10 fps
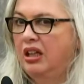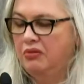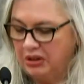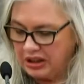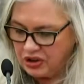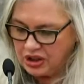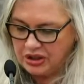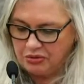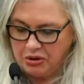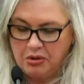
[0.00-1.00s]
and
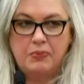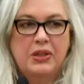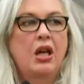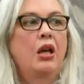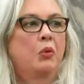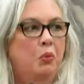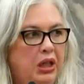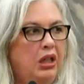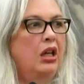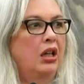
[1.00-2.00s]
religious groups,
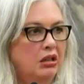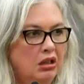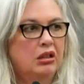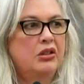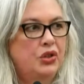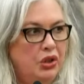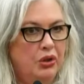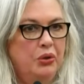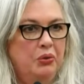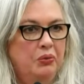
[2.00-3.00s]
we acknowledge
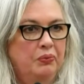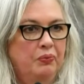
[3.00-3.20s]
you.